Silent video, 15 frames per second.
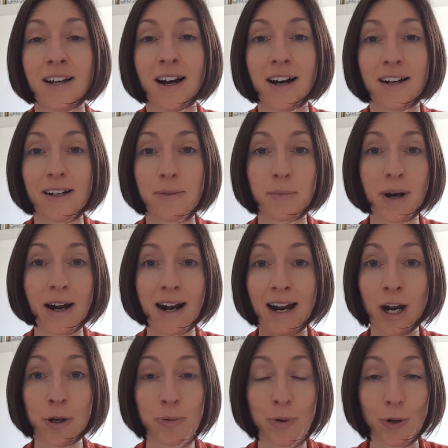I
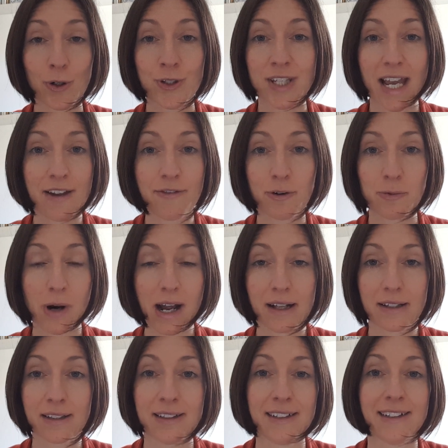hope you're all safe and
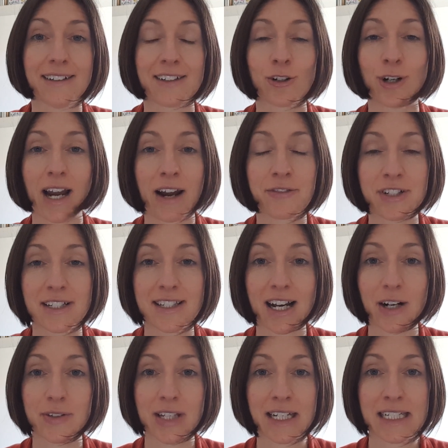well. Look after
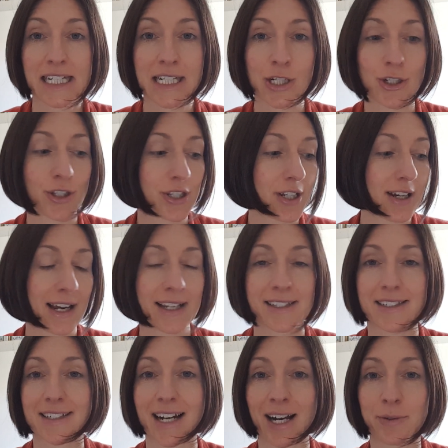yourselves and each other,
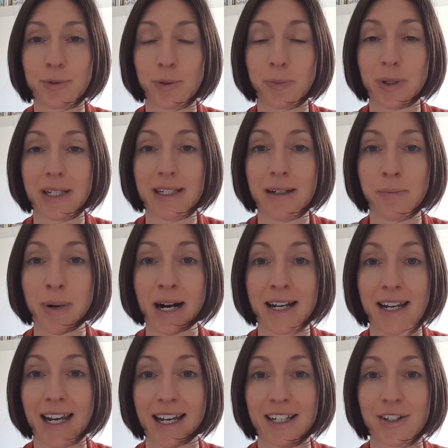and I will be back
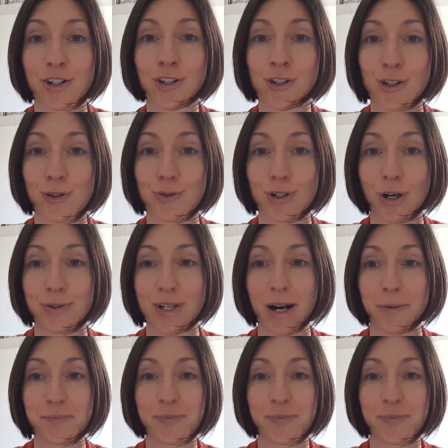again soon, no doubt.